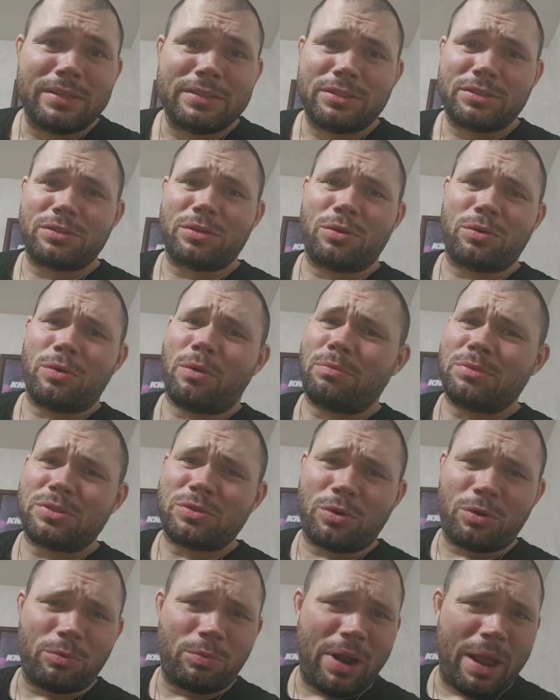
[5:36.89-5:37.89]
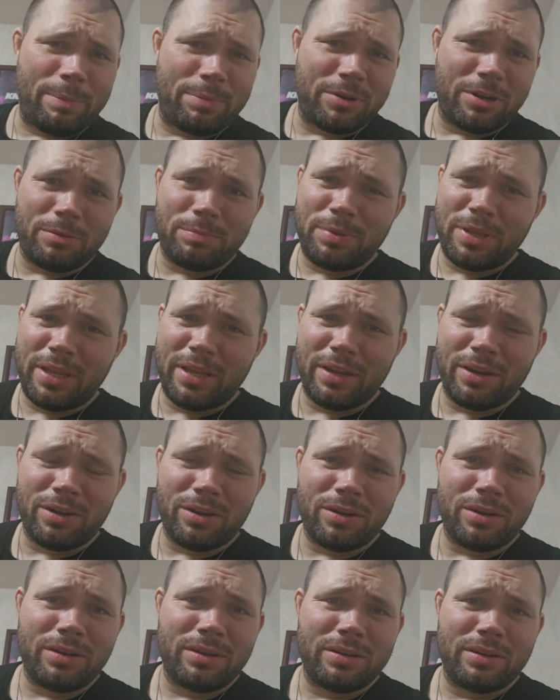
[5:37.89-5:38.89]
So I'm just going to wrap it up
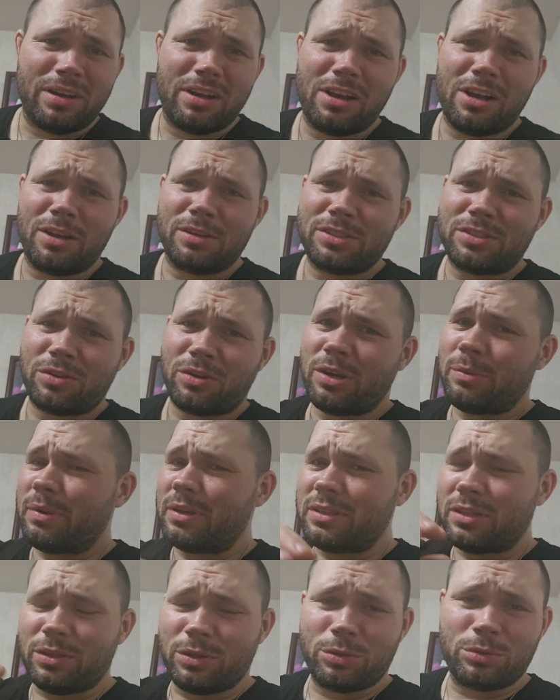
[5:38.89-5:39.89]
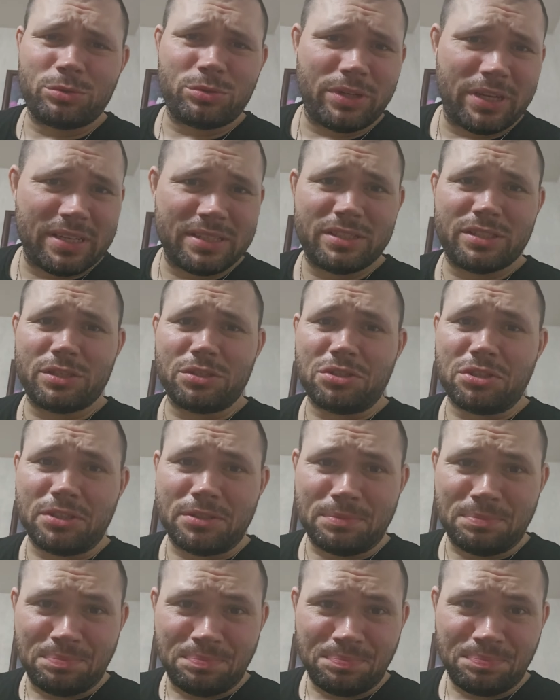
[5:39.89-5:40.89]
here. Sorry about the little
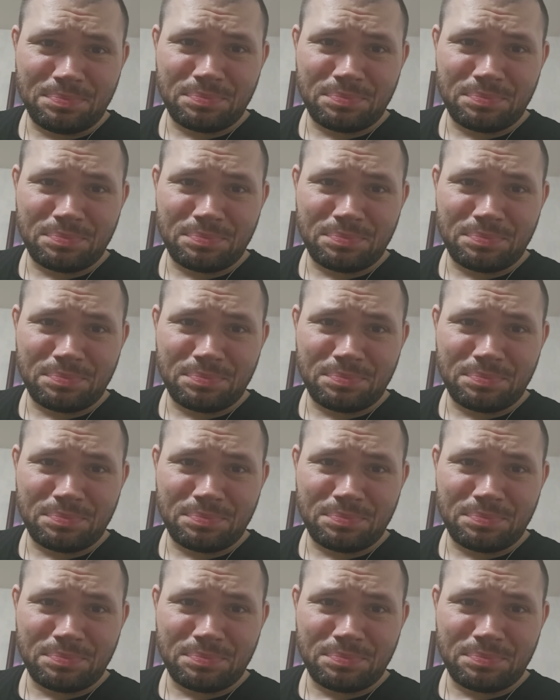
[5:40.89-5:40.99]
transition.